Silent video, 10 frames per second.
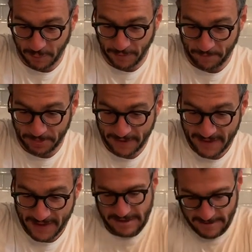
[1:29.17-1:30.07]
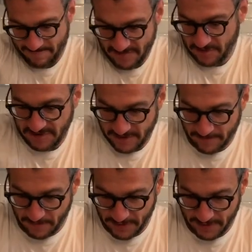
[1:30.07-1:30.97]
but okay, here we
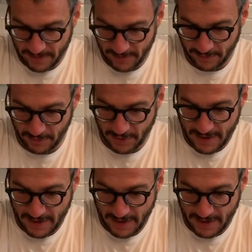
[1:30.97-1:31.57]
go. So